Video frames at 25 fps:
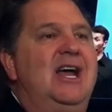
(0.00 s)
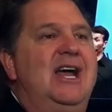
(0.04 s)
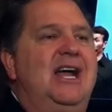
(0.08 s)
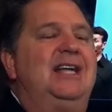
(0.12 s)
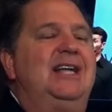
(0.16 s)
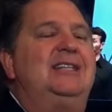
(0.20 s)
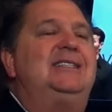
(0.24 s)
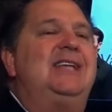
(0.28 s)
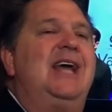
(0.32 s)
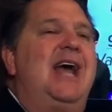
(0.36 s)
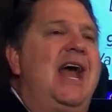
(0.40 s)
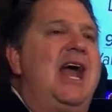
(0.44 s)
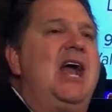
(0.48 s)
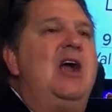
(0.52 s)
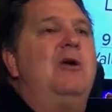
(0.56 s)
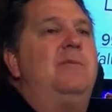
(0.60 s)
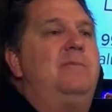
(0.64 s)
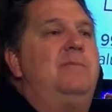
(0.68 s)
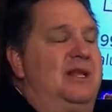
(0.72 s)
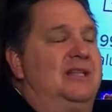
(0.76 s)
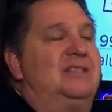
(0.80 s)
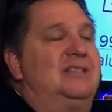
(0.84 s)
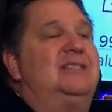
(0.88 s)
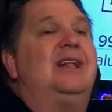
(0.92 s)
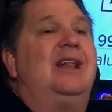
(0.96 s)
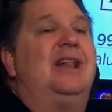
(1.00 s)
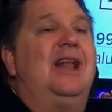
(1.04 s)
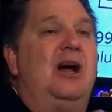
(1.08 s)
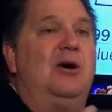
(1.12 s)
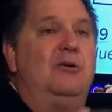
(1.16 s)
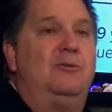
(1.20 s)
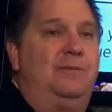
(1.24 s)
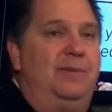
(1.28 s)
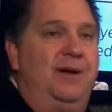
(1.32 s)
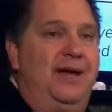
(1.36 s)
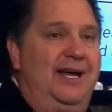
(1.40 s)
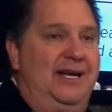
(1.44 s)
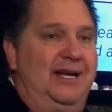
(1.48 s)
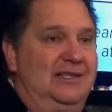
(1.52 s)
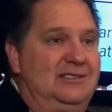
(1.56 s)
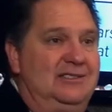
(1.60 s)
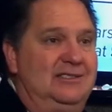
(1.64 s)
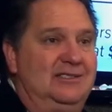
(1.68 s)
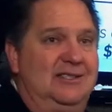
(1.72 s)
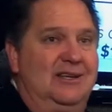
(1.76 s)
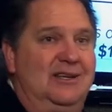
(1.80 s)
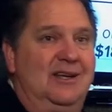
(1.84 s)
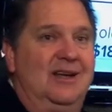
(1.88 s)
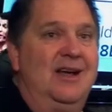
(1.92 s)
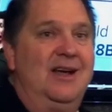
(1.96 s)
It's Airbnb. It's
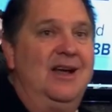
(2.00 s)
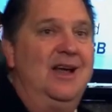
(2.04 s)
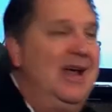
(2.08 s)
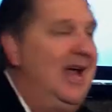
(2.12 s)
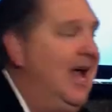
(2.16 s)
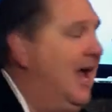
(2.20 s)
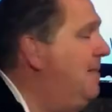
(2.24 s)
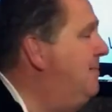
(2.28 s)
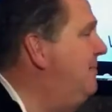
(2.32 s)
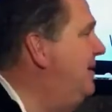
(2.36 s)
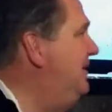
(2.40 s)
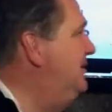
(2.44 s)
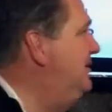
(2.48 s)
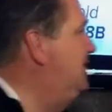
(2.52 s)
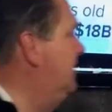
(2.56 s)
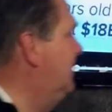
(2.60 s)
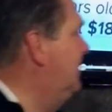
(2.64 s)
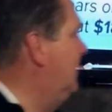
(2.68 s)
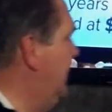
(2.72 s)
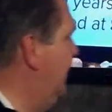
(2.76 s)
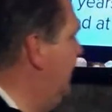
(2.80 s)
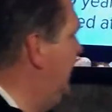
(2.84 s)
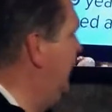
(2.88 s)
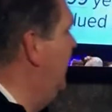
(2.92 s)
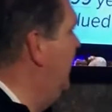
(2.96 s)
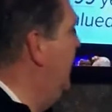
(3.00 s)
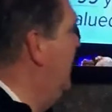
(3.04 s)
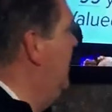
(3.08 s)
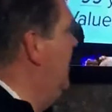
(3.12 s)
cloud-based. And basically,